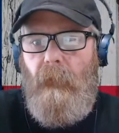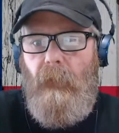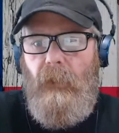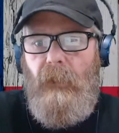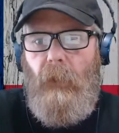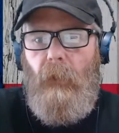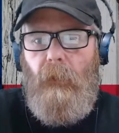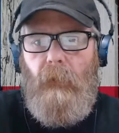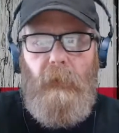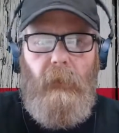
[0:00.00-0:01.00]

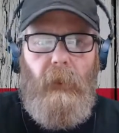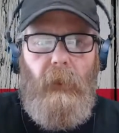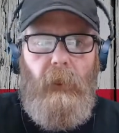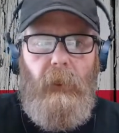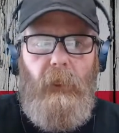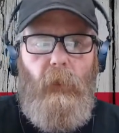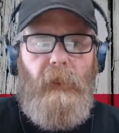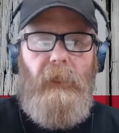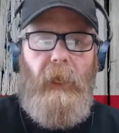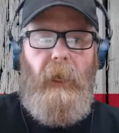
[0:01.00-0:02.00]
So you
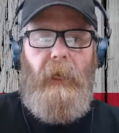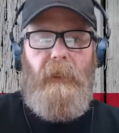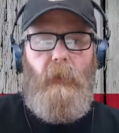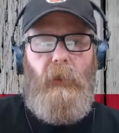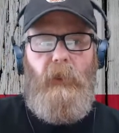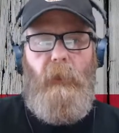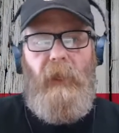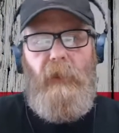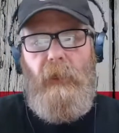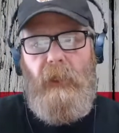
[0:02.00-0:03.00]
wanted to ask, when you
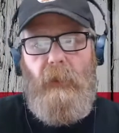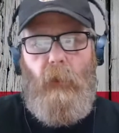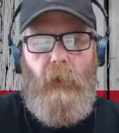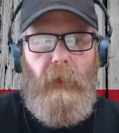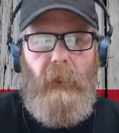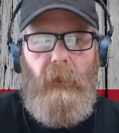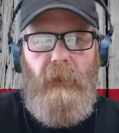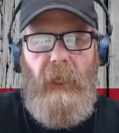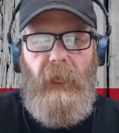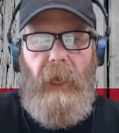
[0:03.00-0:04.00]
make your next order, can you
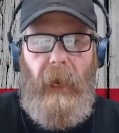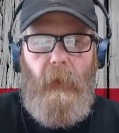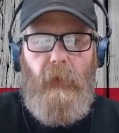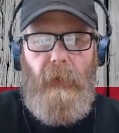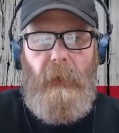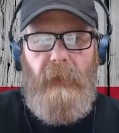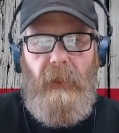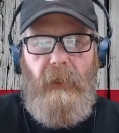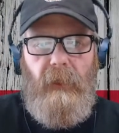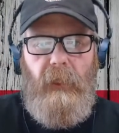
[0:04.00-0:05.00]
take out
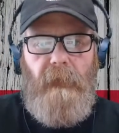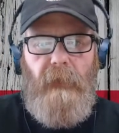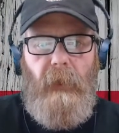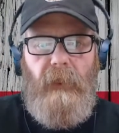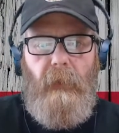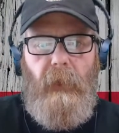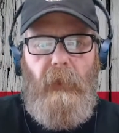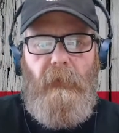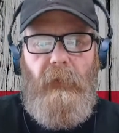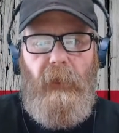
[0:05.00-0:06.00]
grapeseed to see if it makes a
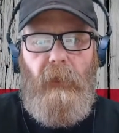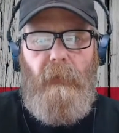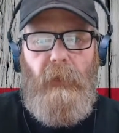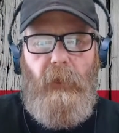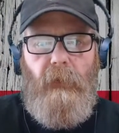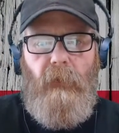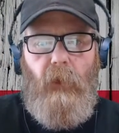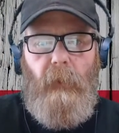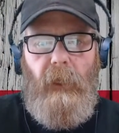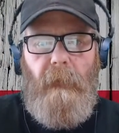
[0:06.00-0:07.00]
better feel in beard for
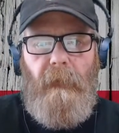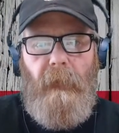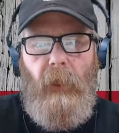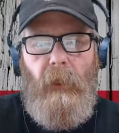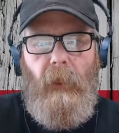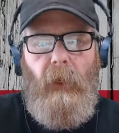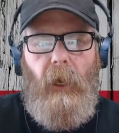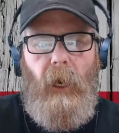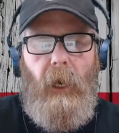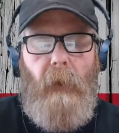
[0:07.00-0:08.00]
me?
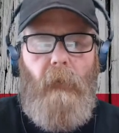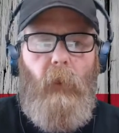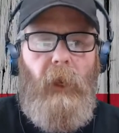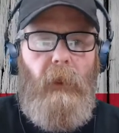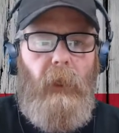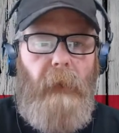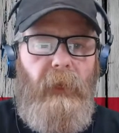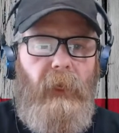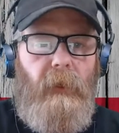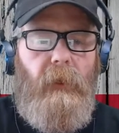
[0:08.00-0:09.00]
Well, I
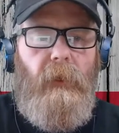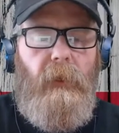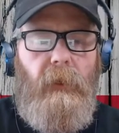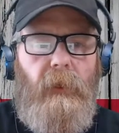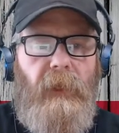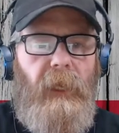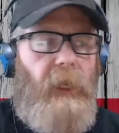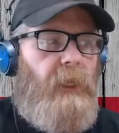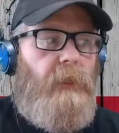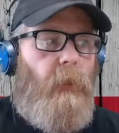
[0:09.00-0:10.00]
mean, the thing
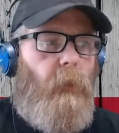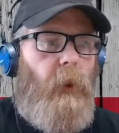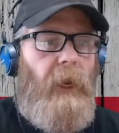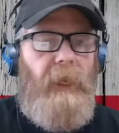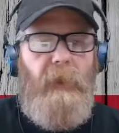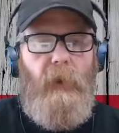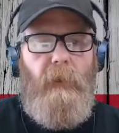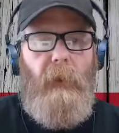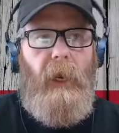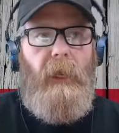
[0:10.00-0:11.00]
is, what I do with
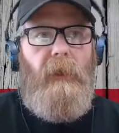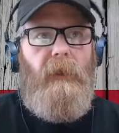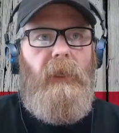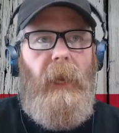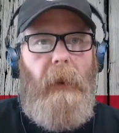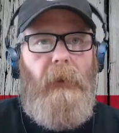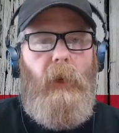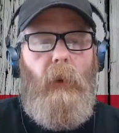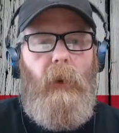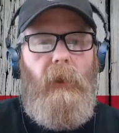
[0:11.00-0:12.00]
my carrier
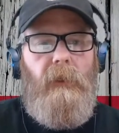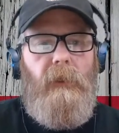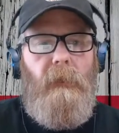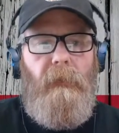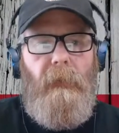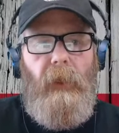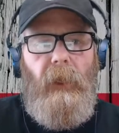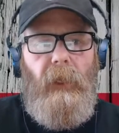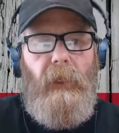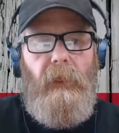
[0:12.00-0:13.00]
oils
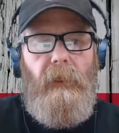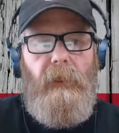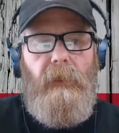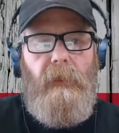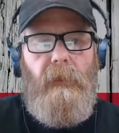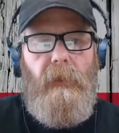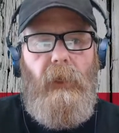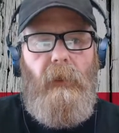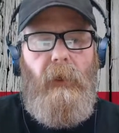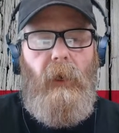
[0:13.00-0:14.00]
is
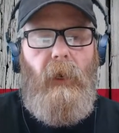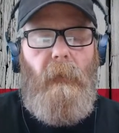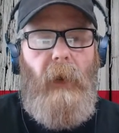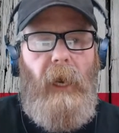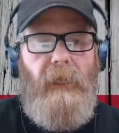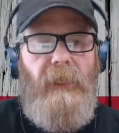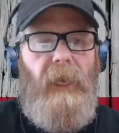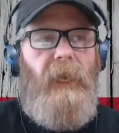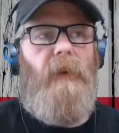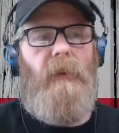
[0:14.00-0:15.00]
I
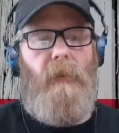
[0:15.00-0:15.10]
take